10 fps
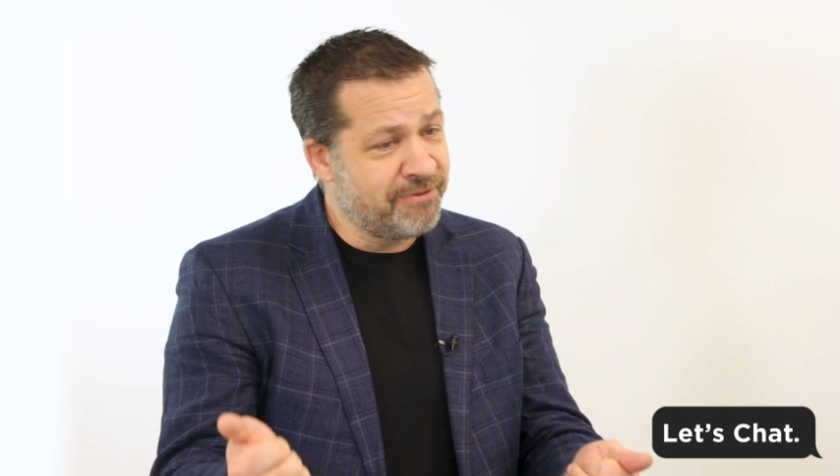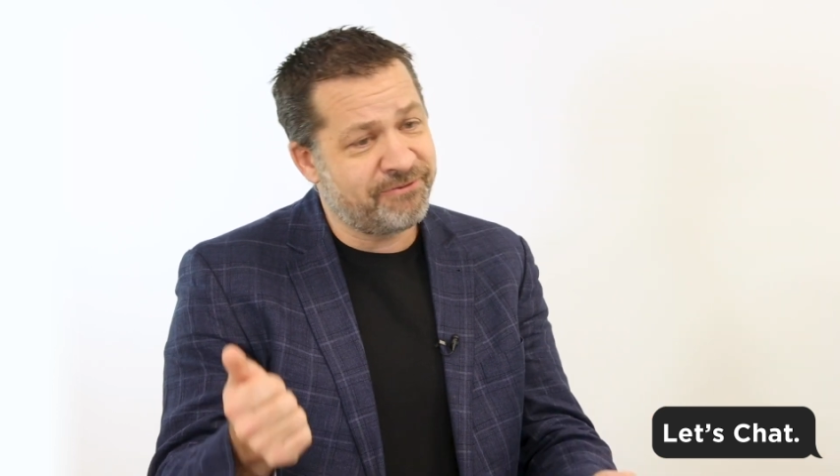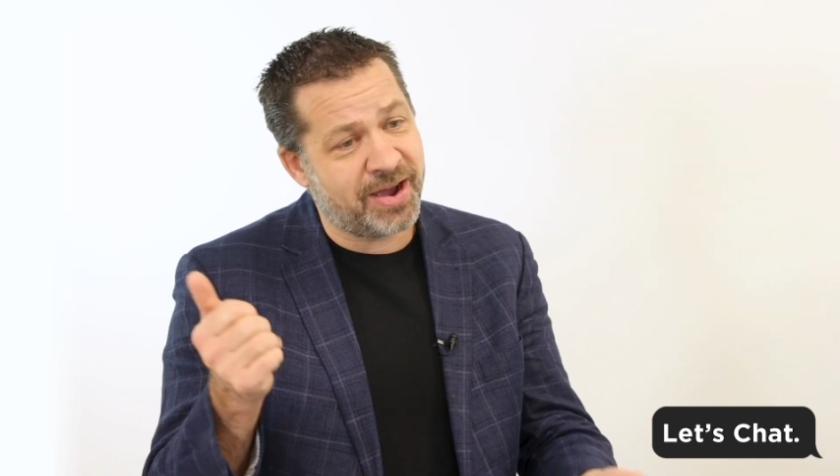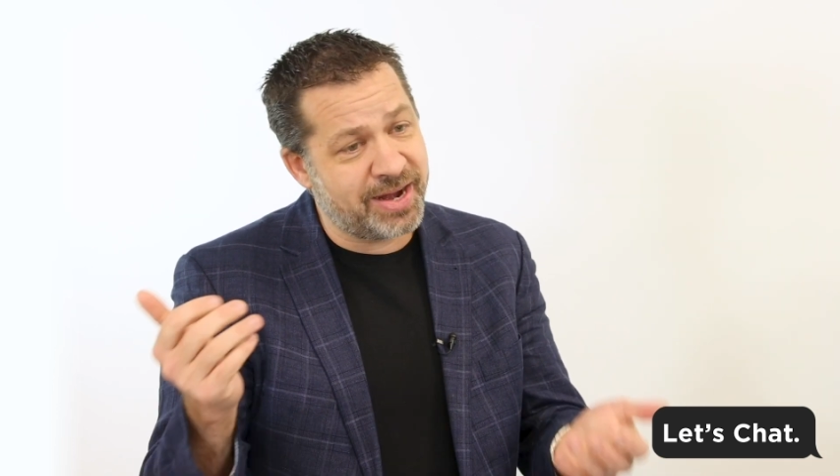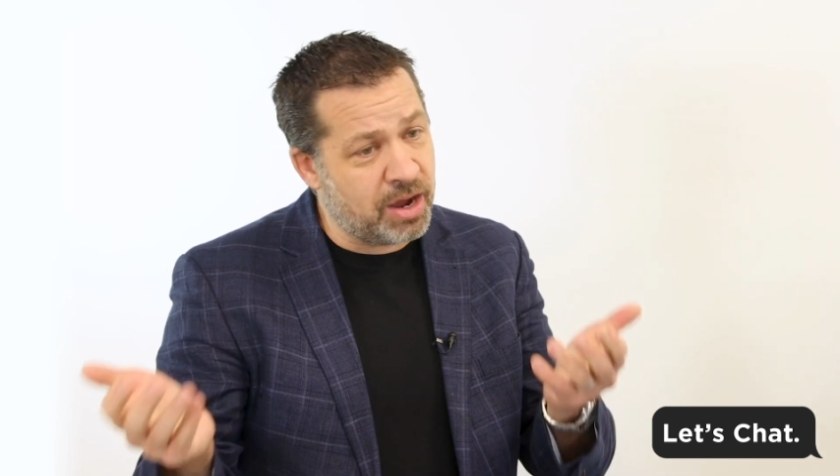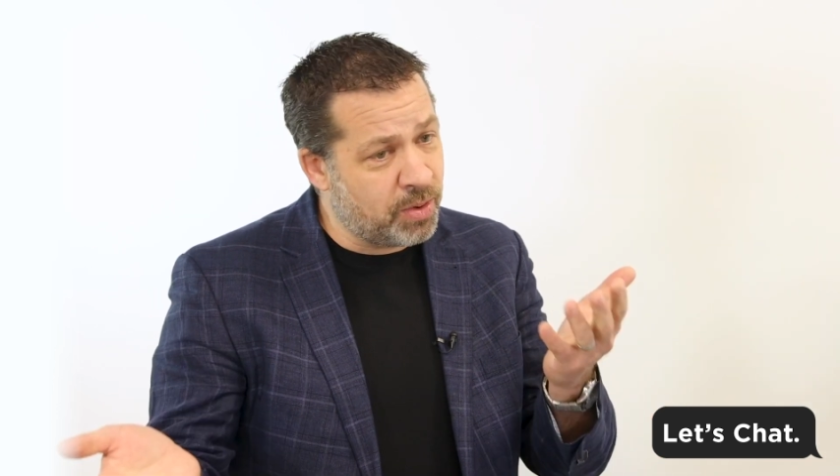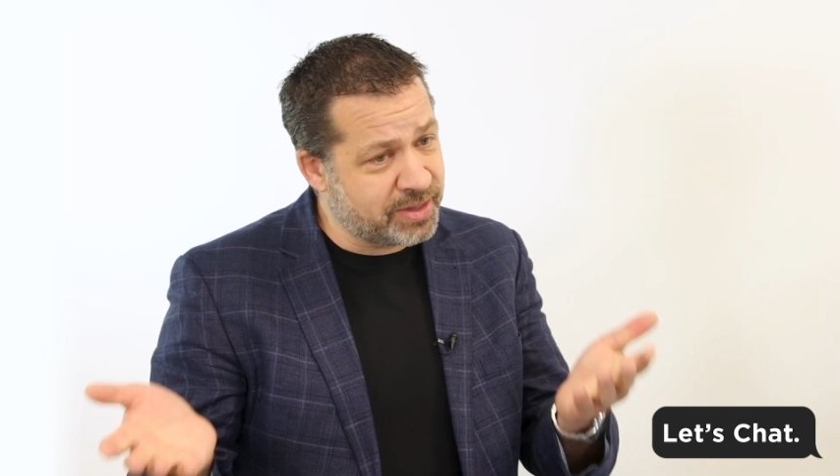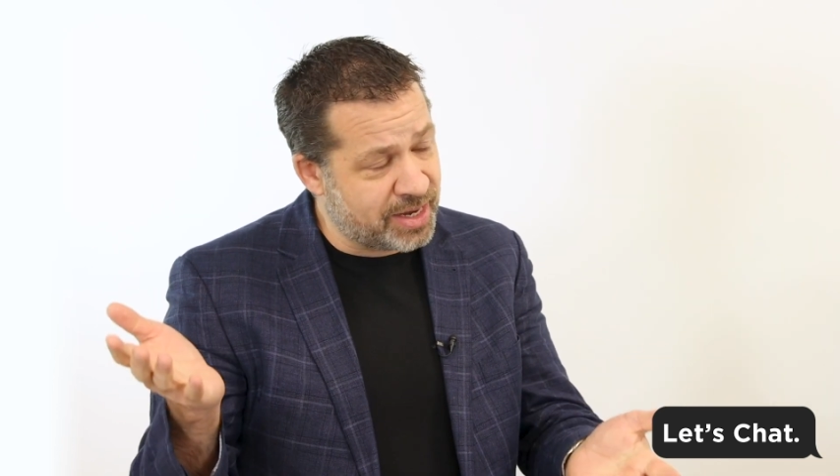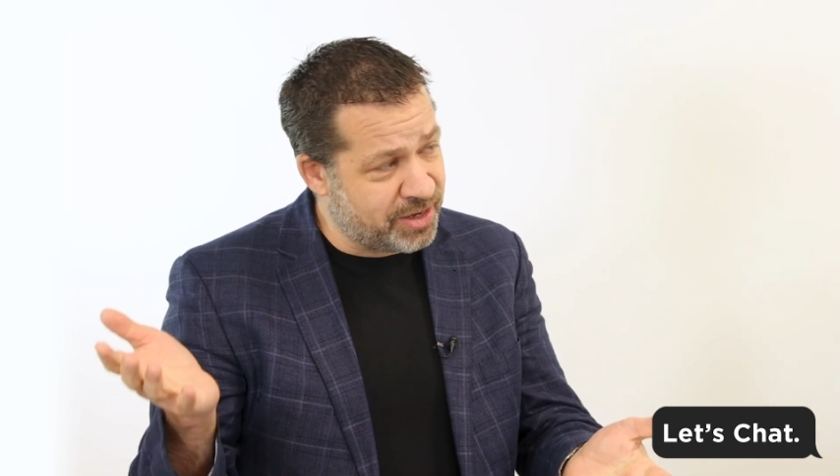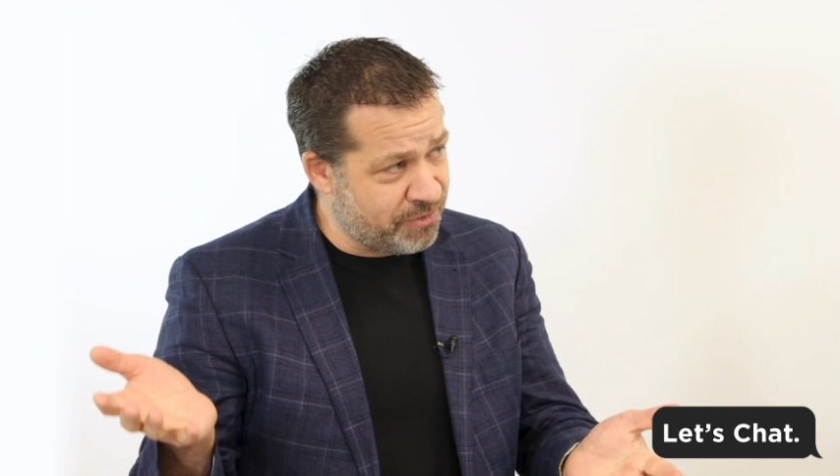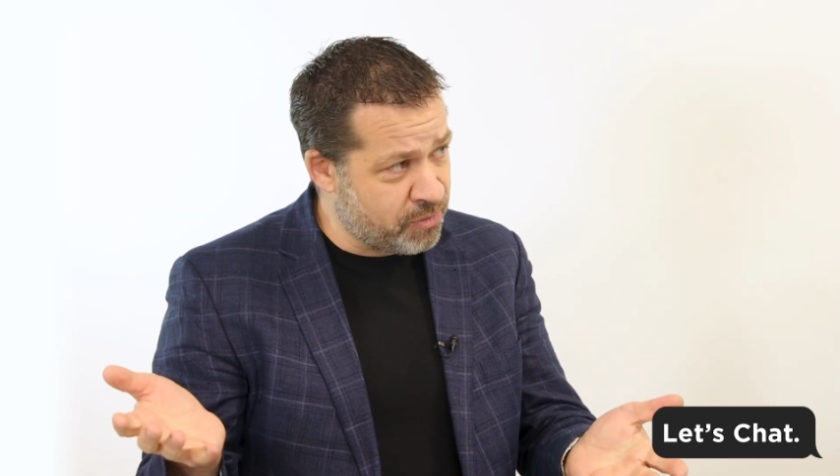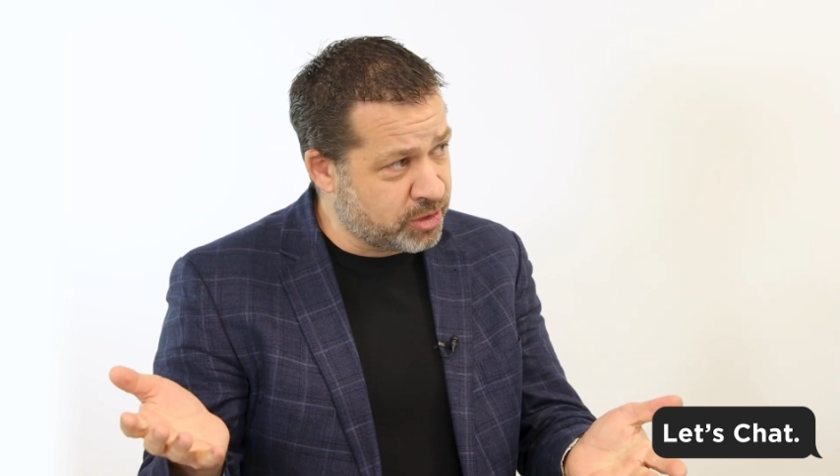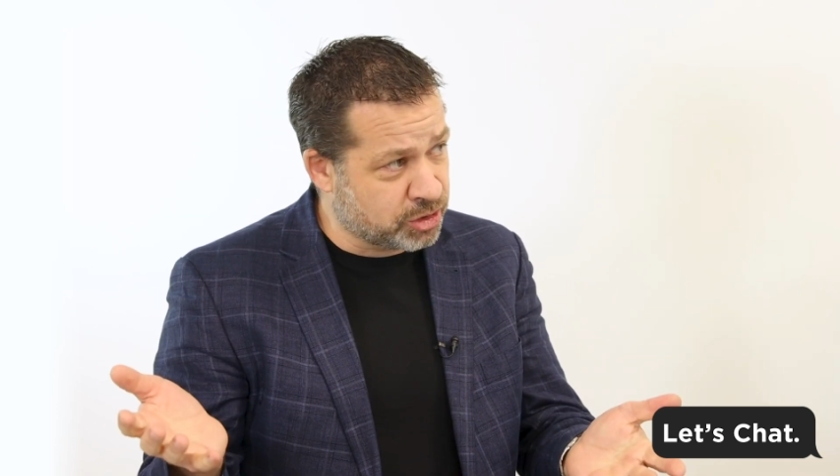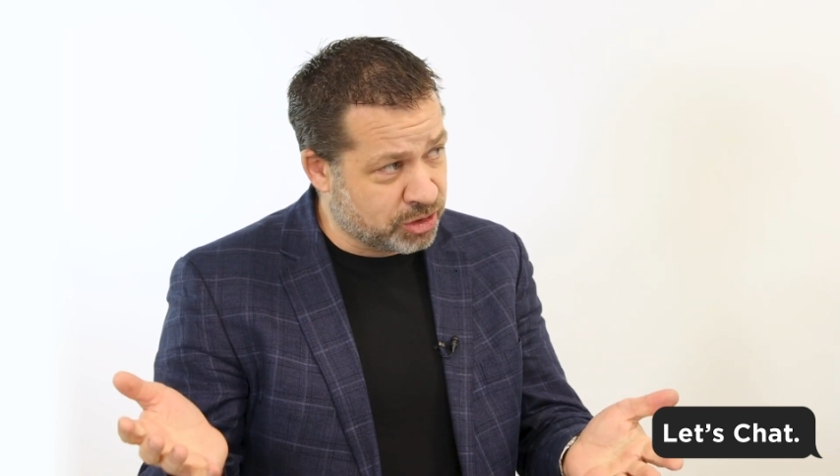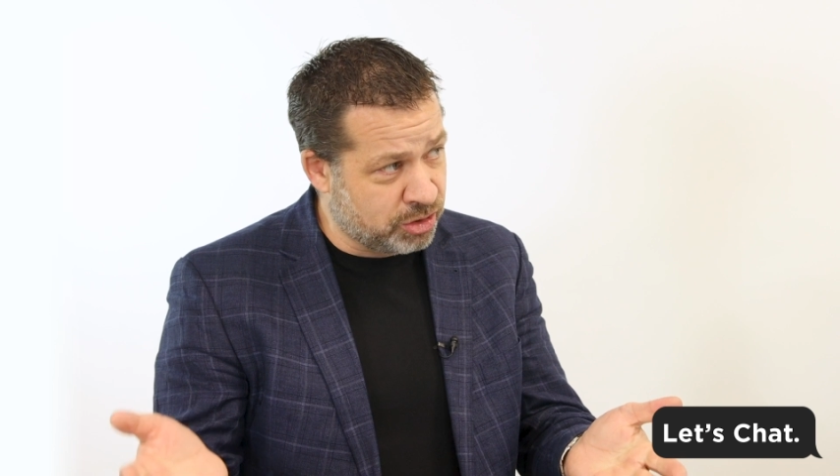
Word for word: find out what that differentials